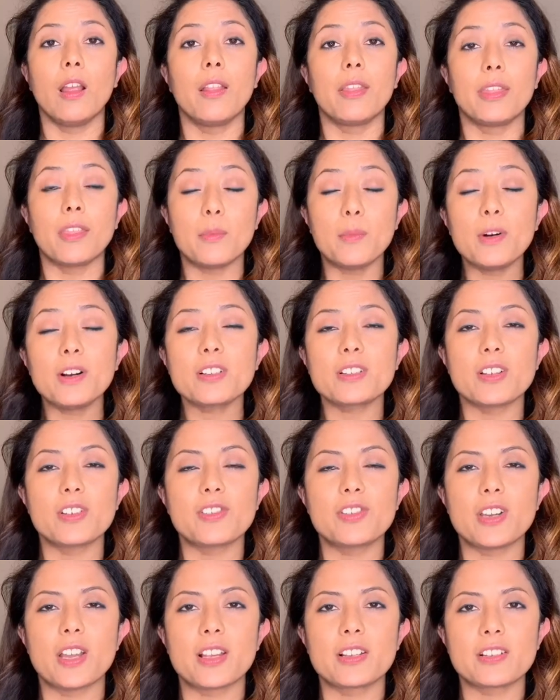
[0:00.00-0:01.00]
The book
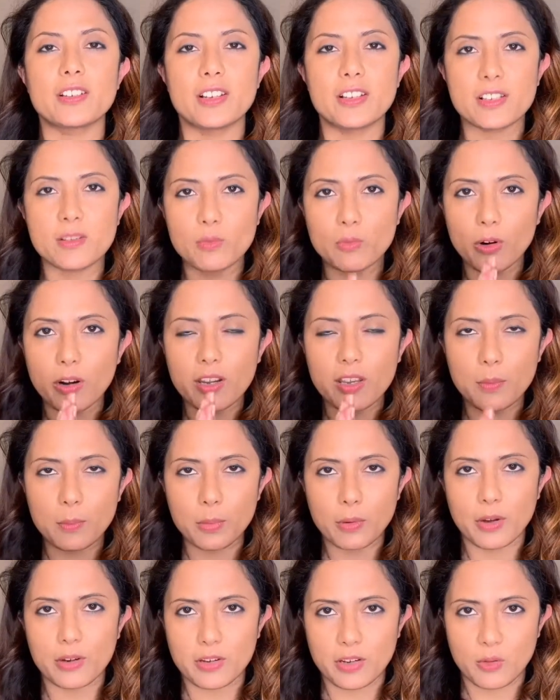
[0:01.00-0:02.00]
suggests it's more
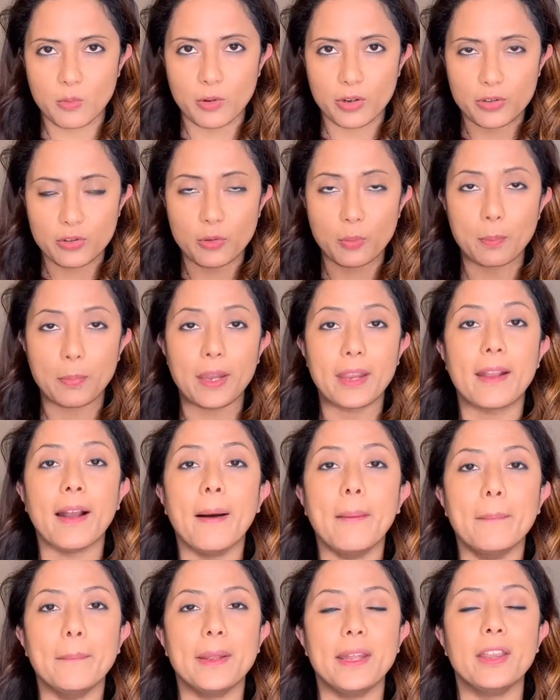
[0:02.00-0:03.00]
important what you
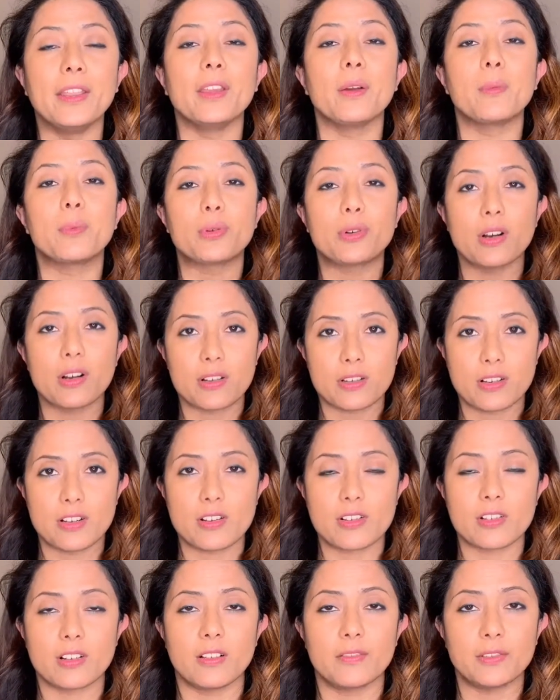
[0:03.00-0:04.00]
become in the
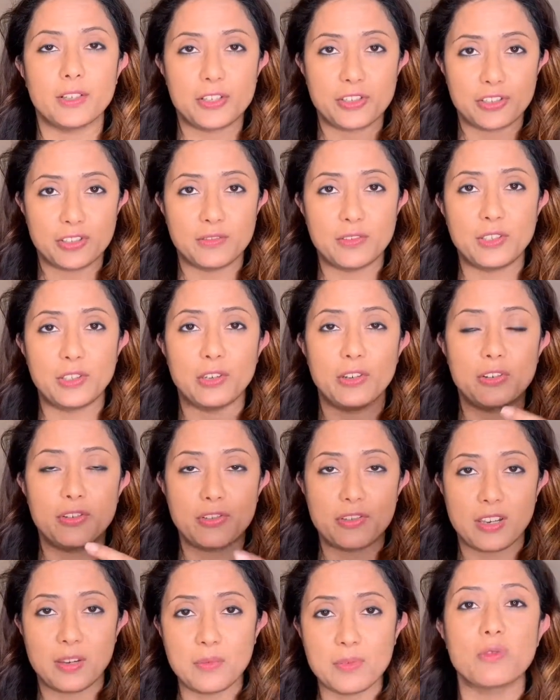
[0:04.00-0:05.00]
process of achieving your
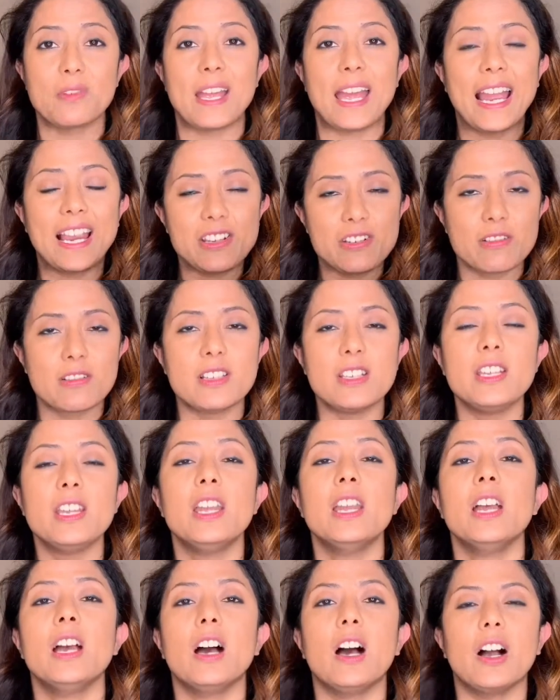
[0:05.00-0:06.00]
dream to actually
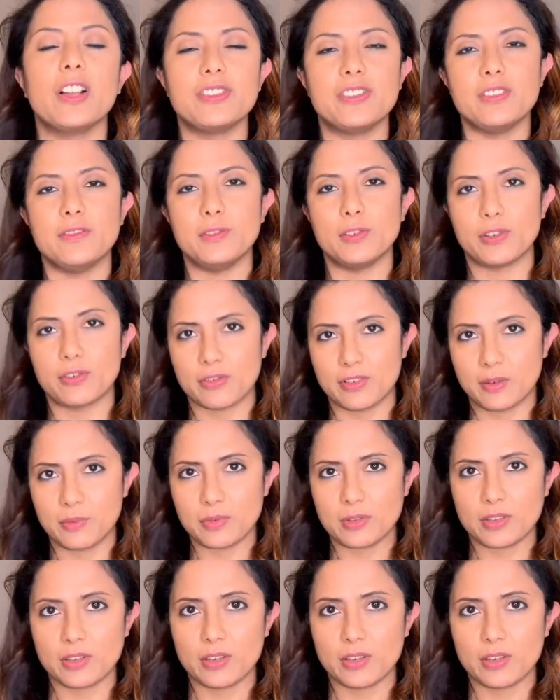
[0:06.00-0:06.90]
achieve your dreams.